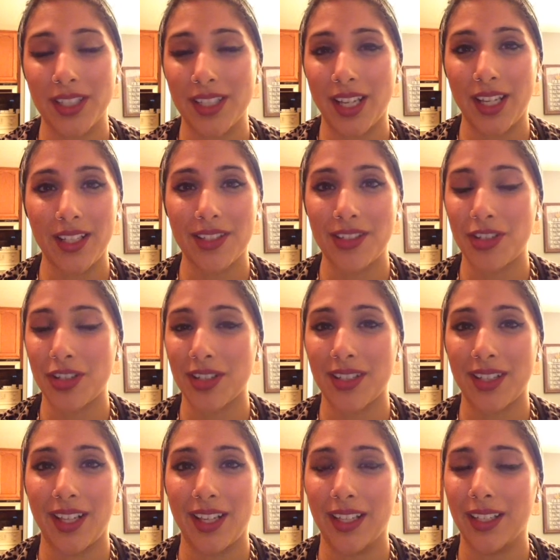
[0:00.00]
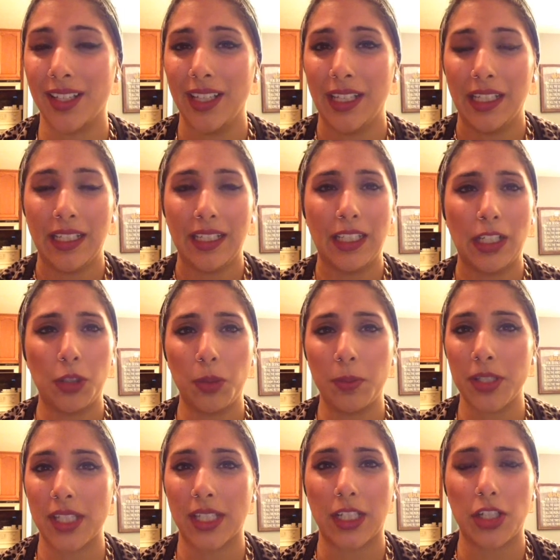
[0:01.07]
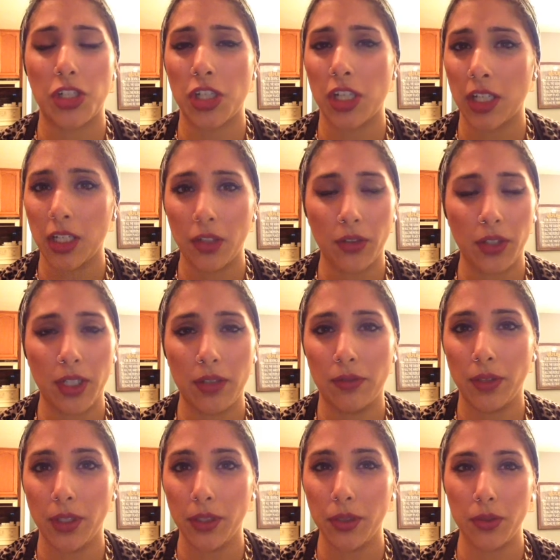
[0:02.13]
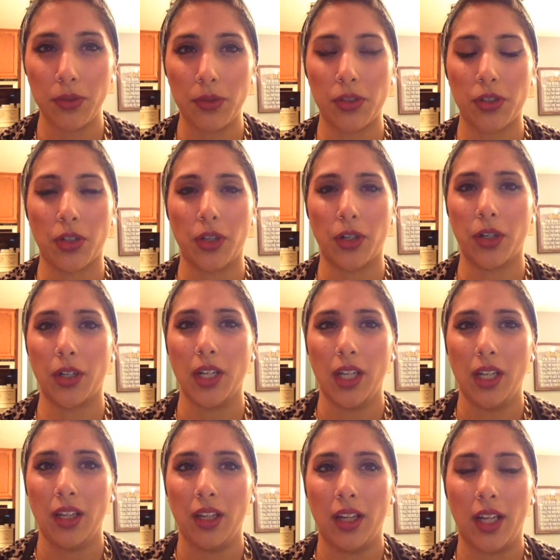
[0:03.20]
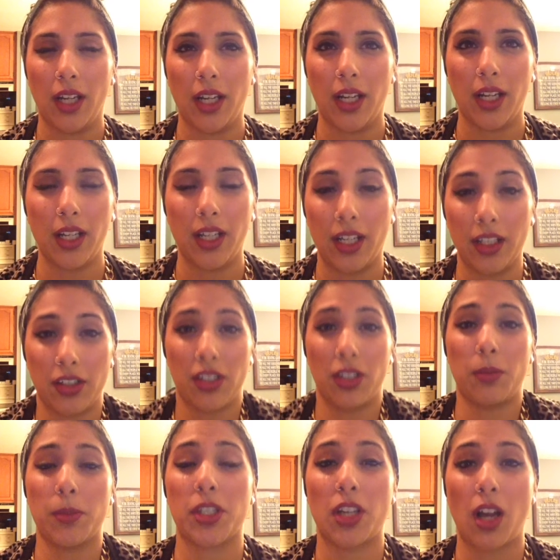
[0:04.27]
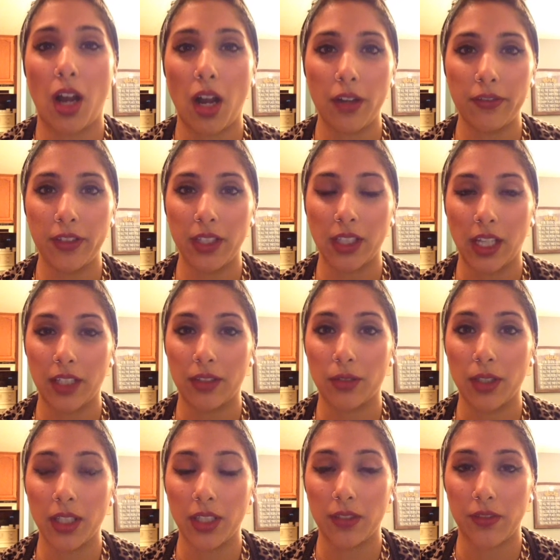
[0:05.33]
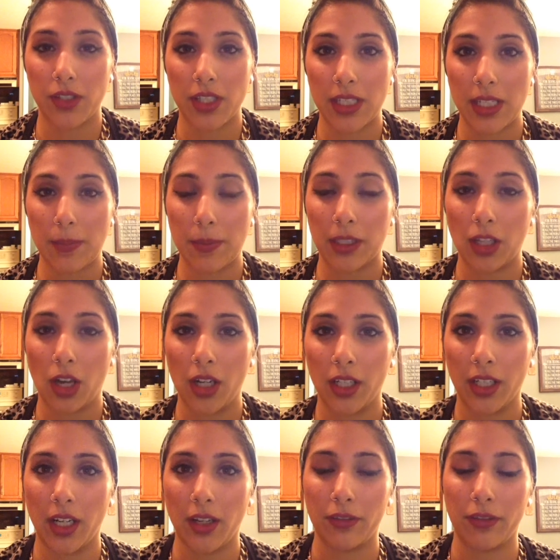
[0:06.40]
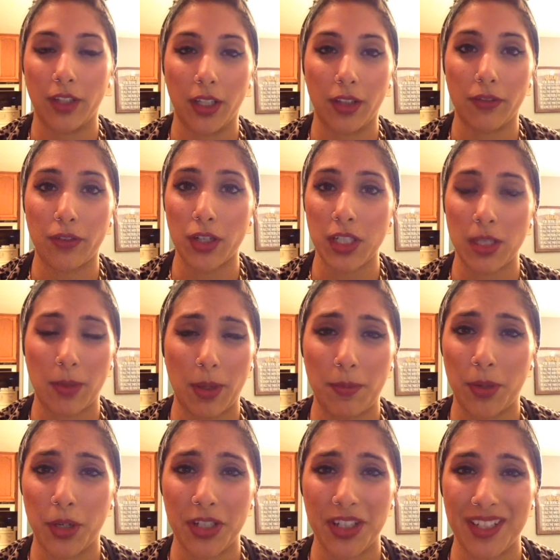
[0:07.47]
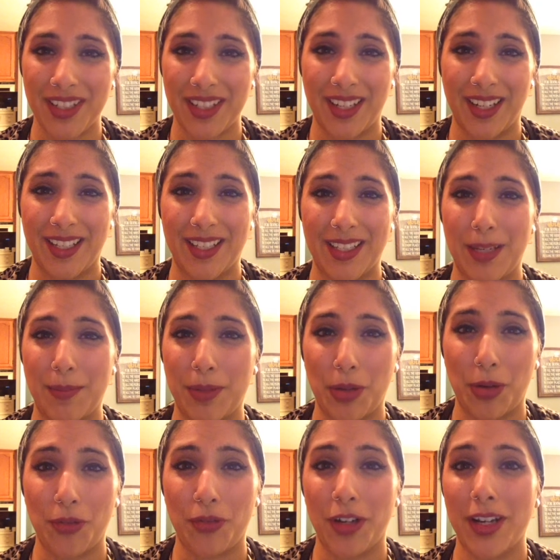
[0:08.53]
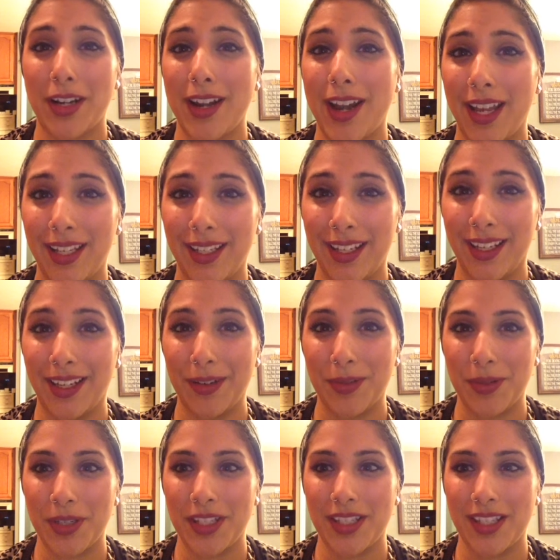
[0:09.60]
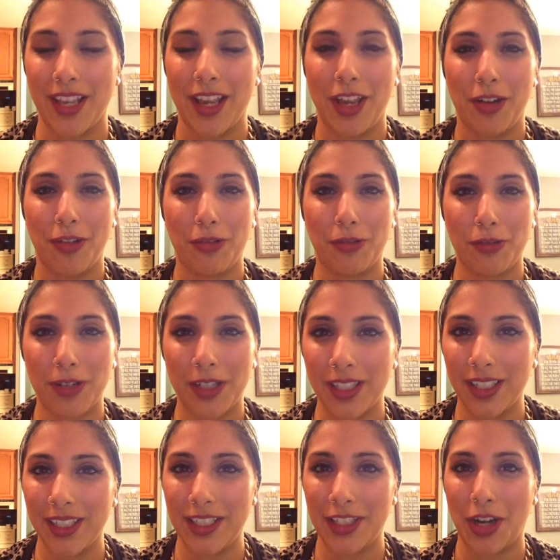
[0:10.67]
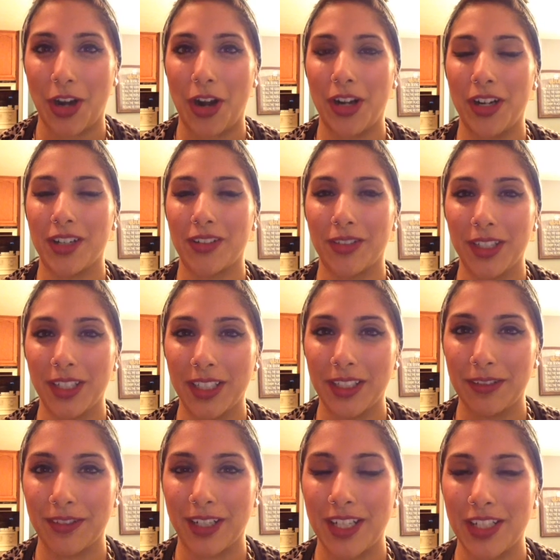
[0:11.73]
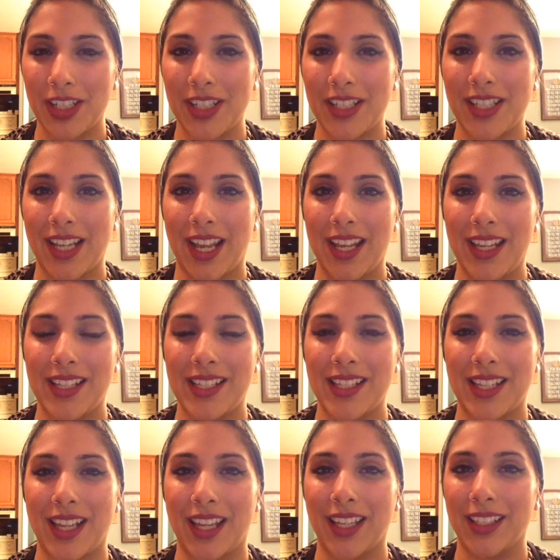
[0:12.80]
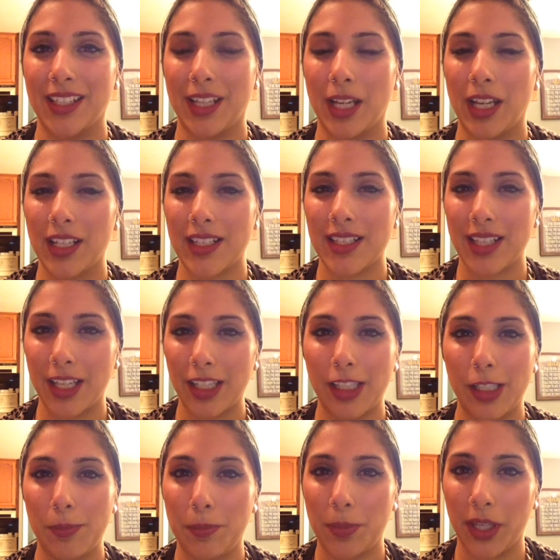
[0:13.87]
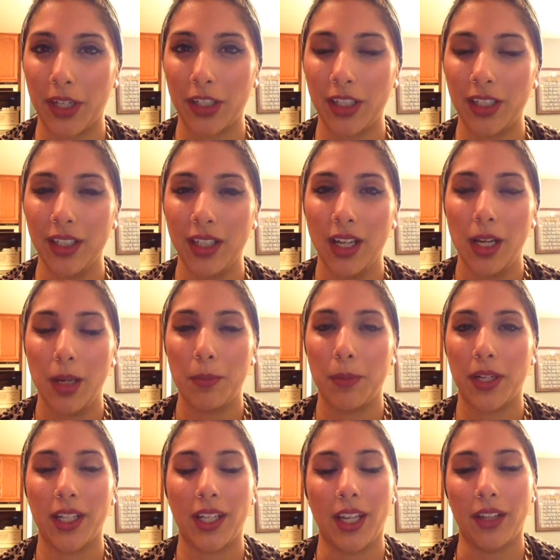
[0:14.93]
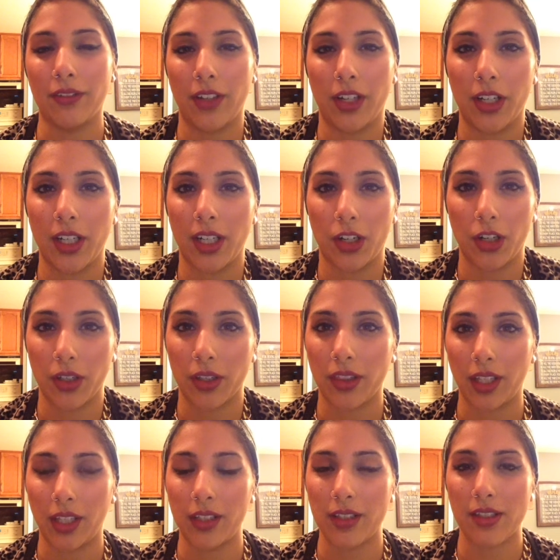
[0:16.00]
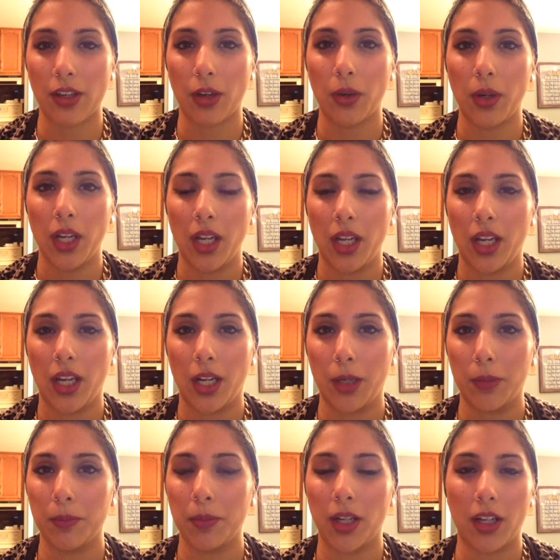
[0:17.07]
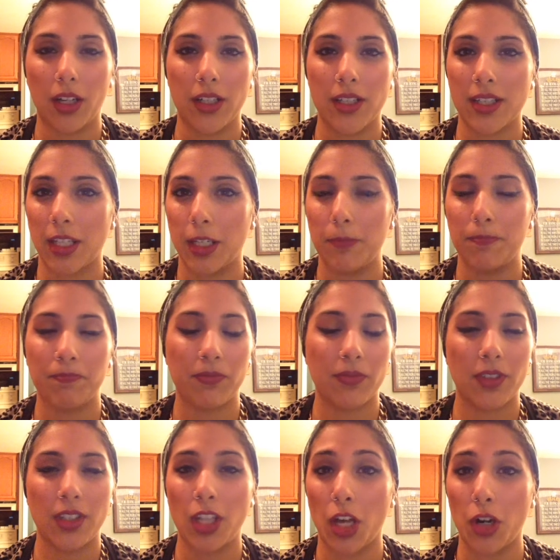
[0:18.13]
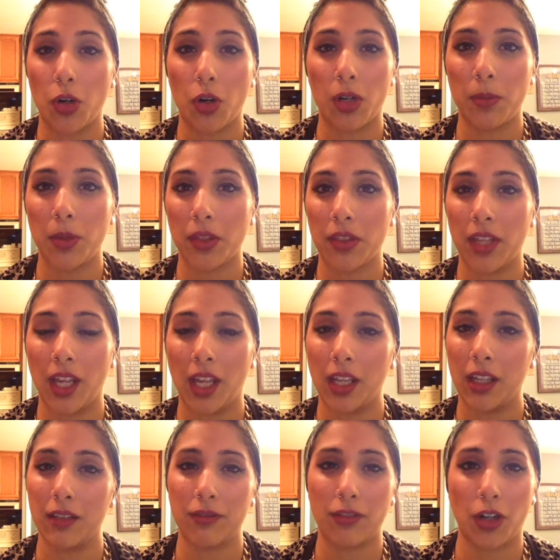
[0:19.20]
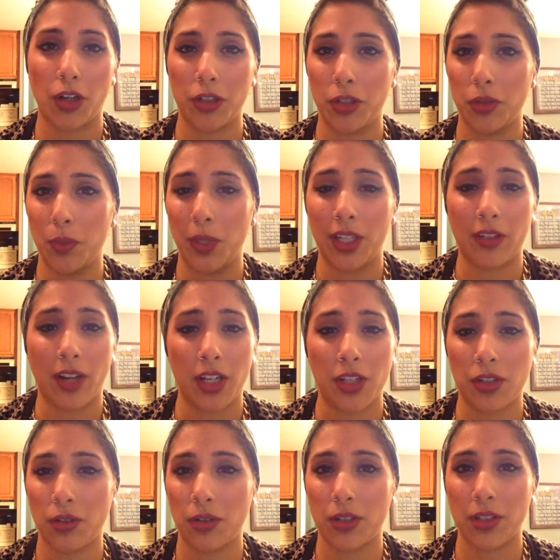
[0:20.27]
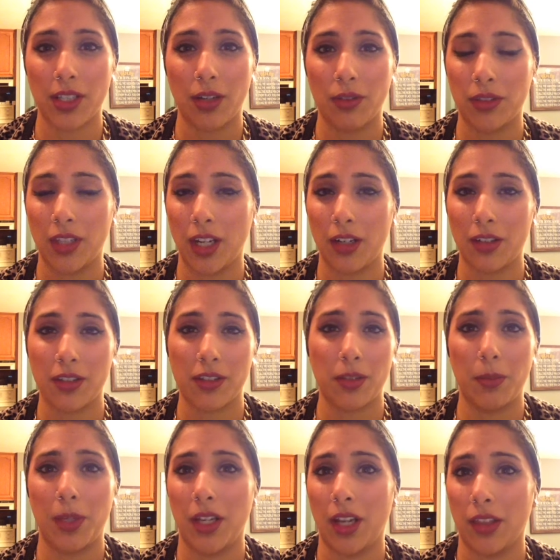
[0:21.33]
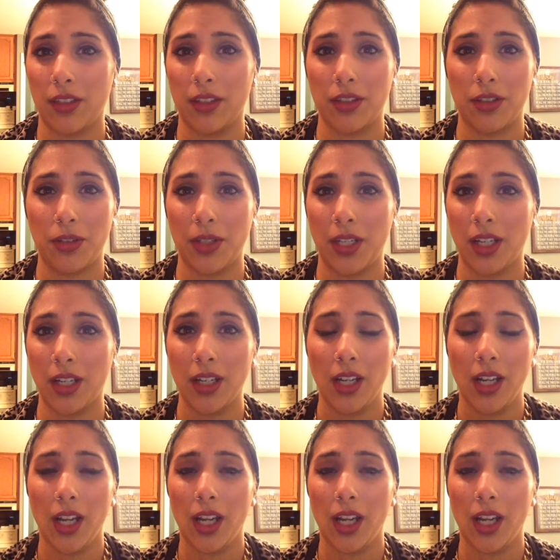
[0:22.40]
It tastes just like, you know, almost like a chicory root, or actually almost coffee-like, really, if you steep it long enough. The first time I purchased it, I steeped it overnight, and it was really dark, really rich in taste, and slightly bitter, but again, very earthy. So honestly, not a horrible thing. For all you wheatgrass shooters out there, this will be nothing to you.